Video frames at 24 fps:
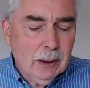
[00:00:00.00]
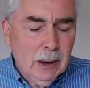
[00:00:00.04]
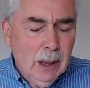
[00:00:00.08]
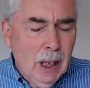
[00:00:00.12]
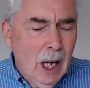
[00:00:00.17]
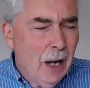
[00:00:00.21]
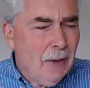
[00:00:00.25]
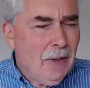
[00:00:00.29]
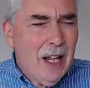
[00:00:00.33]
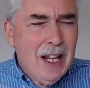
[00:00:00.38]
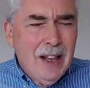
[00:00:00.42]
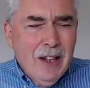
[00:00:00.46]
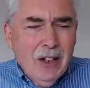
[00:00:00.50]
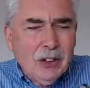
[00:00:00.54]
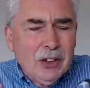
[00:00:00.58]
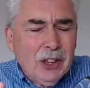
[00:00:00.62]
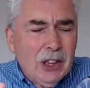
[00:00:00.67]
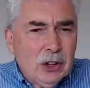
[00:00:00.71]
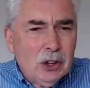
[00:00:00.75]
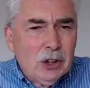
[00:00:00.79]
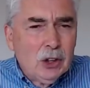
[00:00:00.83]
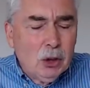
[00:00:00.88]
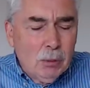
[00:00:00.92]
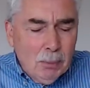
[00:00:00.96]
And then there's
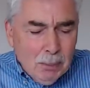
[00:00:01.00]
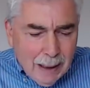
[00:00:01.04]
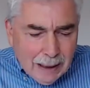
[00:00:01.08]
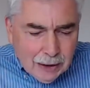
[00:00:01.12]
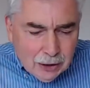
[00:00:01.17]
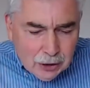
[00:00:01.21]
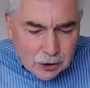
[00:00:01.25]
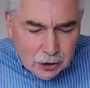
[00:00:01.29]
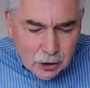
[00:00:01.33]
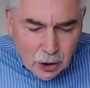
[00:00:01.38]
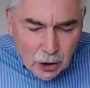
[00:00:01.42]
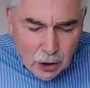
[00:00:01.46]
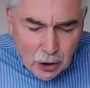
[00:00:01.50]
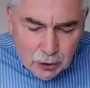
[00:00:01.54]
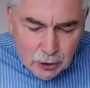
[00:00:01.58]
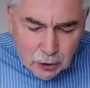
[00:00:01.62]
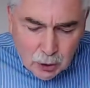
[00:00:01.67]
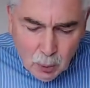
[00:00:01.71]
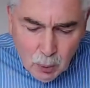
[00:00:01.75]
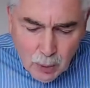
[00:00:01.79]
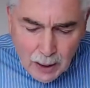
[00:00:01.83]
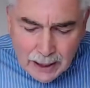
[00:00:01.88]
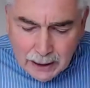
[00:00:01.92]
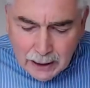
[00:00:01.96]
this tremendous
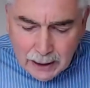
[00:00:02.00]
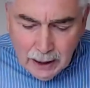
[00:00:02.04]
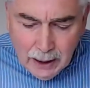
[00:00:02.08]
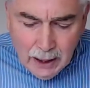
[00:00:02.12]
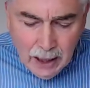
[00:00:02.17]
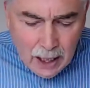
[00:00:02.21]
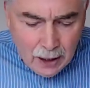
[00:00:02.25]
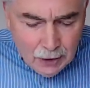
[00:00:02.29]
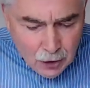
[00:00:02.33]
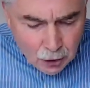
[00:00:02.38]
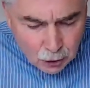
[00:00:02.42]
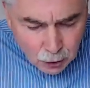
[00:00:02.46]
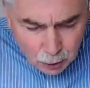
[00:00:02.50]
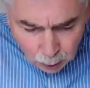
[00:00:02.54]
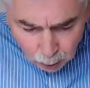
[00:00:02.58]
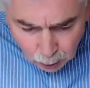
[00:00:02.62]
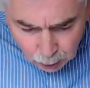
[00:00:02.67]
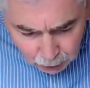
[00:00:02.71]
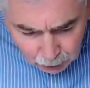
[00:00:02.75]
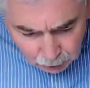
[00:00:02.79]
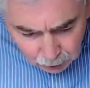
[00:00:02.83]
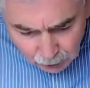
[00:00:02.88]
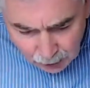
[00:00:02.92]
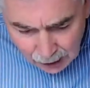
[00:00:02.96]
earthquake and the
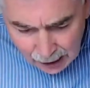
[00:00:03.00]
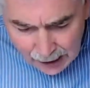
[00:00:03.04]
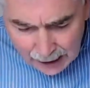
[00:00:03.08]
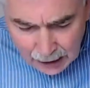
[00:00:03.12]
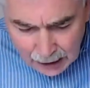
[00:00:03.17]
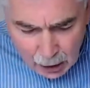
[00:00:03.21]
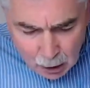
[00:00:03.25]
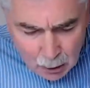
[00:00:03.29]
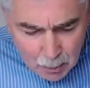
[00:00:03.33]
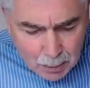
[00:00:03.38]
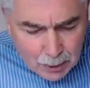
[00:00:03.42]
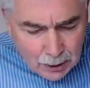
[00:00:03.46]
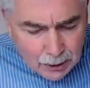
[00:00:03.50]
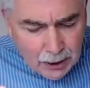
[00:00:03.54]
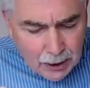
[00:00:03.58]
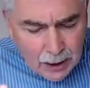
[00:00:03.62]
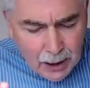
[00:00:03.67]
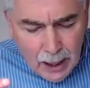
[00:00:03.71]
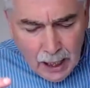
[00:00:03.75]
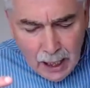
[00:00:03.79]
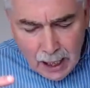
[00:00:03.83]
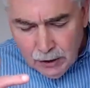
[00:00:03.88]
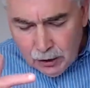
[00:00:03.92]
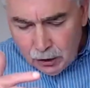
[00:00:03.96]
doors flying open
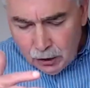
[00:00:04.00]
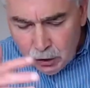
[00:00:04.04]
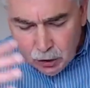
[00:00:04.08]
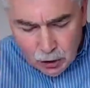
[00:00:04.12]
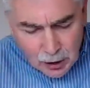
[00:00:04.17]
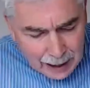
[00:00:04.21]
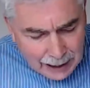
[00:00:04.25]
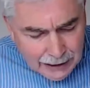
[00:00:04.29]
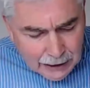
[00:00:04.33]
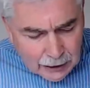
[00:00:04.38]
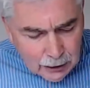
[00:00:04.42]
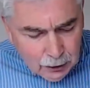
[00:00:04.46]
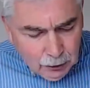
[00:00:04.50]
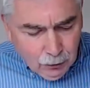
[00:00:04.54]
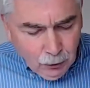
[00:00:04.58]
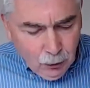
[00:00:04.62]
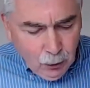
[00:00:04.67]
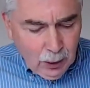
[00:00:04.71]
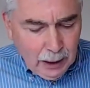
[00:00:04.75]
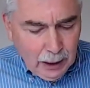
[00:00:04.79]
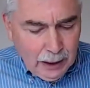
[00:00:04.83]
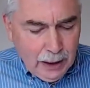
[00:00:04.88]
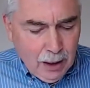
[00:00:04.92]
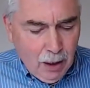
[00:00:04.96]
and the chains
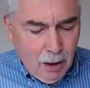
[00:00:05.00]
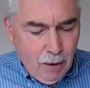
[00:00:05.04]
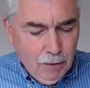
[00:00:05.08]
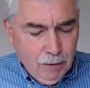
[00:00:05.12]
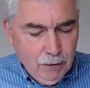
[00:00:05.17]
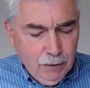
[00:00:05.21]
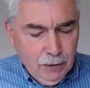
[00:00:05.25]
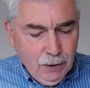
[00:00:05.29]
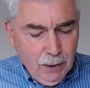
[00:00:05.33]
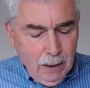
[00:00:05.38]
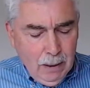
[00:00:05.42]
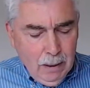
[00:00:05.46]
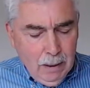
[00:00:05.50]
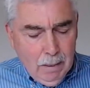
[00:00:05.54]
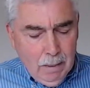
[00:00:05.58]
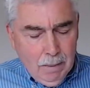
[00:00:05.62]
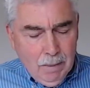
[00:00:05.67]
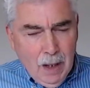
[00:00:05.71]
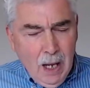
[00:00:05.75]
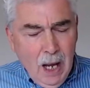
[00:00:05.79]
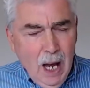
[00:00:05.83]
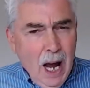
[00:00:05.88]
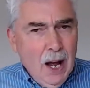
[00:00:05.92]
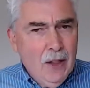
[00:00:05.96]
falling off.
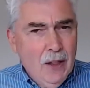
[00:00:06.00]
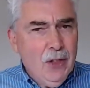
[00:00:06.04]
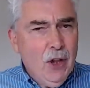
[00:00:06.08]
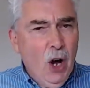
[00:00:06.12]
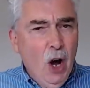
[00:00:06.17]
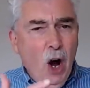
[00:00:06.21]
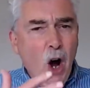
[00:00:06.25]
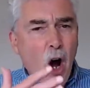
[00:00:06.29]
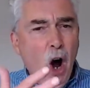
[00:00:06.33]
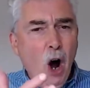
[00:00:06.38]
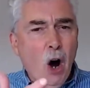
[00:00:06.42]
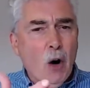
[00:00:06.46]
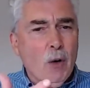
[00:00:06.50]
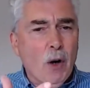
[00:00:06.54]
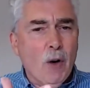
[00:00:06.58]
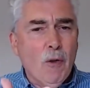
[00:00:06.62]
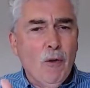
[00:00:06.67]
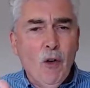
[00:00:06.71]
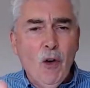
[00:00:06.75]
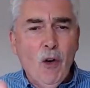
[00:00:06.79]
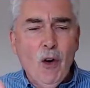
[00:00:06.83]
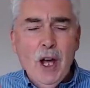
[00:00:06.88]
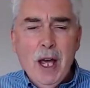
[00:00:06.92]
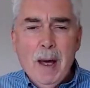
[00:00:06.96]
And the horror
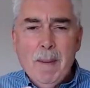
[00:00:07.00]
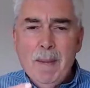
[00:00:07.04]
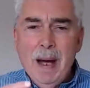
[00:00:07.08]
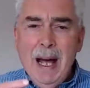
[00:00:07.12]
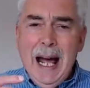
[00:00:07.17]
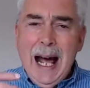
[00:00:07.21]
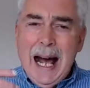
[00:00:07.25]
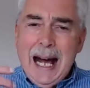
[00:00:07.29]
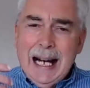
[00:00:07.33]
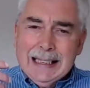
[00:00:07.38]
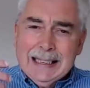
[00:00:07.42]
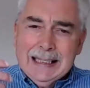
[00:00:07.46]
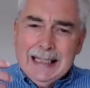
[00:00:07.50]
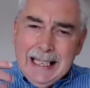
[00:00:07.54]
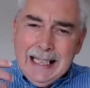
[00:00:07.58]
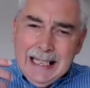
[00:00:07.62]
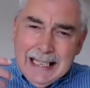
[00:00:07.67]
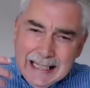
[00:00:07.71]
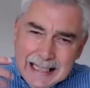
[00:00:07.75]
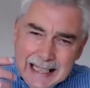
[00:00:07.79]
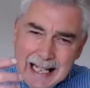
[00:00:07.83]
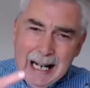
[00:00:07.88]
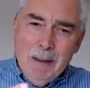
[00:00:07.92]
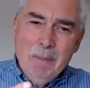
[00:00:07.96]
for him as he
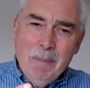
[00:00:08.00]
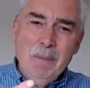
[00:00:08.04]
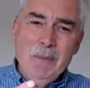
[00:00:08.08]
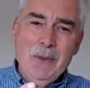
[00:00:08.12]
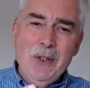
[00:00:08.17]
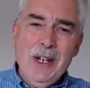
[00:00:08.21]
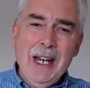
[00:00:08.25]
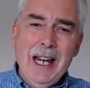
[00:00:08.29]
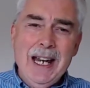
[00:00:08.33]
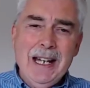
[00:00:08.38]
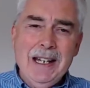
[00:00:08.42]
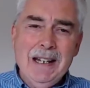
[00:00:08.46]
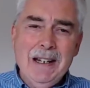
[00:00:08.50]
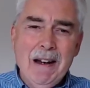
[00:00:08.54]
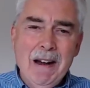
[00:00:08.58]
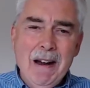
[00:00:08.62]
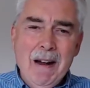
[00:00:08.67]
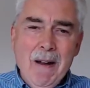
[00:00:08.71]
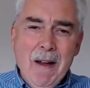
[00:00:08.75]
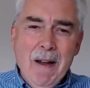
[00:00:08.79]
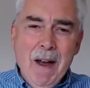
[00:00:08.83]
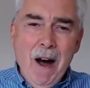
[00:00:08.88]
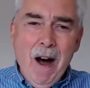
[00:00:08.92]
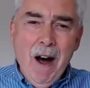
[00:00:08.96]
comes in
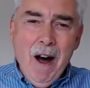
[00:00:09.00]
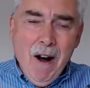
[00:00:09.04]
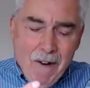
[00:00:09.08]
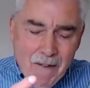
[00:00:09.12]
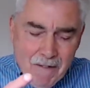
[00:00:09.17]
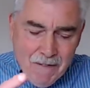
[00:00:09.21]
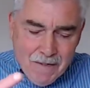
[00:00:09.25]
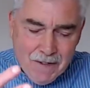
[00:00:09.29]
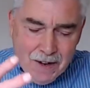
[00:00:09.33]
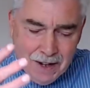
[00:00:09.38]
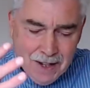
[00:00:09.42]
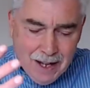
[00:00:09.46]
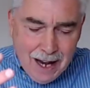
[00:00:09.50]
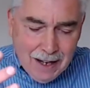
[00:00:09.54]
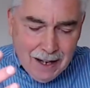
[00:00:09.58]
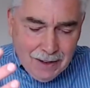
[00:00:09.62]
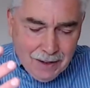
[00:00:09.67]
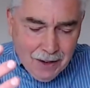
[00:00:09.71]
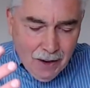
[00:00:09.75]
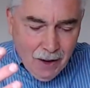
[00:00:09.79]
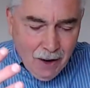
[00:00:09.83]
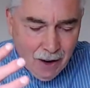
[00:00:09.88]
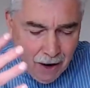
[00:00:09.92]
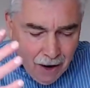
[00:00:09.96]
after that
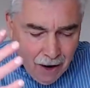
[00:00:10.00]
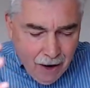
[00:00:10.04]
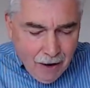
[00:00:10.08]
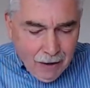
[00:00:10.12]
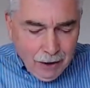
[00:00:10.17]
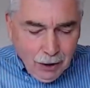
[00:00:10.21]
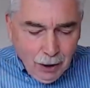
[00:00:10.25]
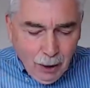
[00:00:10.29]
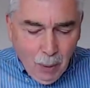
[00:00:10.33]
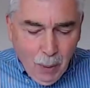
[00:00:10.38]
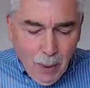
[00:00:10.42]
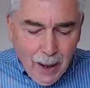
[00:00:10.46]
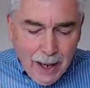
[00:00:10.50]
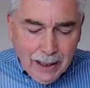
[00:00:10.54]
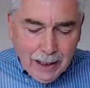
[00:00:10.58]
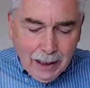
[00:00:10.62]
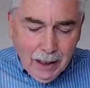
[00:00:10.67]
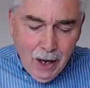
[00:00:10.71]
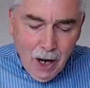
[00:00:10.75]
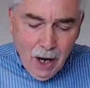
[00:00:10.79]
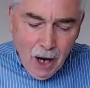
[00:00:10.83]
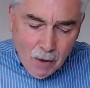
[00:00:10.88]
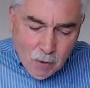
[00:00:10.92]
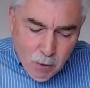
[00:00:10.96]
earthquake
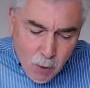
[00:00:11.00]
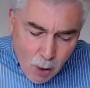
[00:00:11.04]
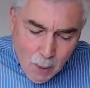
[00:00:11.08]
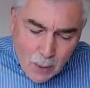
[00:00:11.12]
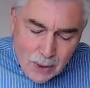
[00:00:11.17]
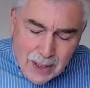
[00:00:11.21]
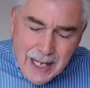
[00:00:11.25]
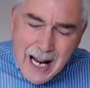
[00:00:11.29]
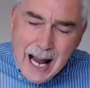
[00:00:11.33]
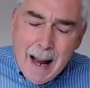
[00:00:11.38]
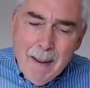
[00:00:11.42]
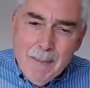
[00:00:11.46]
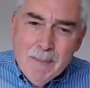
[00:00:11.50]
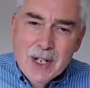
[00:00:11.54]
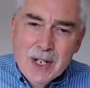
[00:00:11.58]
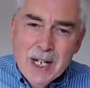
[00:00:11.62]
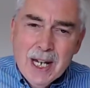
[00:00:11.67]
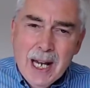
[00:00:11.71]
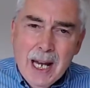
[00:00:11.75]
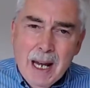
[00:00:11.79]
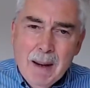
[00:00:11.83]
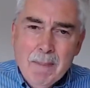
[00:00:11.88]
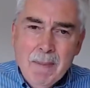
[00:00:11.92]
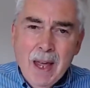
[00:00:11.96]
of what would happen to
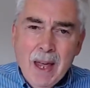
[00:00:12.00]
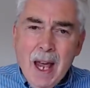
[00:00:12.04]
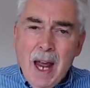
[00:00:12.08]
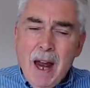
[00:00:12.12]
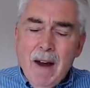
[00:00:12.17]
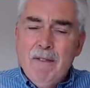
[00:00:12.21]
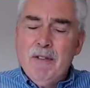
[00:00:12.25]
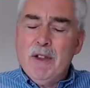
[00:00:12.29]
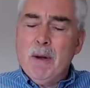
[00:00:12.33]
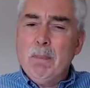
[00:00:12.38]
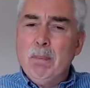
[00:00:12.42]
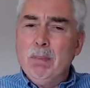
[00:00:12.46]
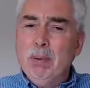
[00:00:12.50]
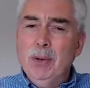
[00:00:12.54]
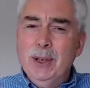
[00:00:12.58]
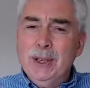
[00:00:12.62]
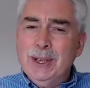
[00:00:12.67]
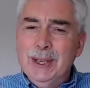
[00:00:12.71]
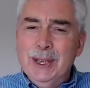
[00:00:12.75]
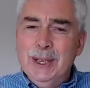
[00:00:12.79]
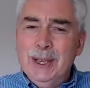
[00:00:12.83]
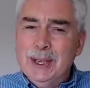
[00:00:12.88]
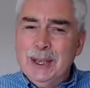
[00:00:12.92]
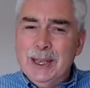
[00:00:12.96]
him if the
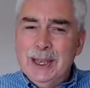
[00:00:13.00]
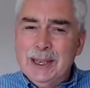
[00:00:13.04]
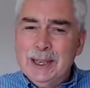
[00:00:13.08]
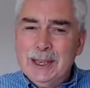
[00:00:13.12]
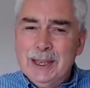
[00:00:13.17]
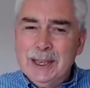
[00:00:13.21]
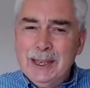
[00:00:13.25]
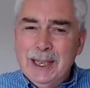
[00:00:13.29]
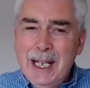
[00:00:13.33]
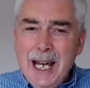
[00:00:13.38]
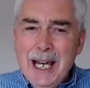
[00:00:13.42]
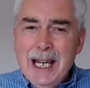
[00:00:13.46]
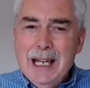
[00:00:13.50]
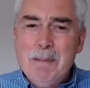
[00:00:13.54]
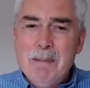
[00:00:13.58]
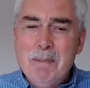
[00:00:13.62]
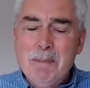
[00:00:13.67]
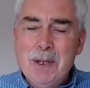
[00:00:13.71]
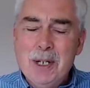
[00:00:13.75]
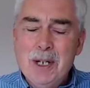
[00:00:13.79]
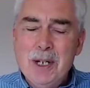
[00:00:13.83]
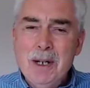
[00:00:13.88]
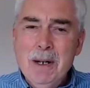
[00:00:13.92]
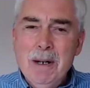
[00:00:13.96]
prisoners escaped.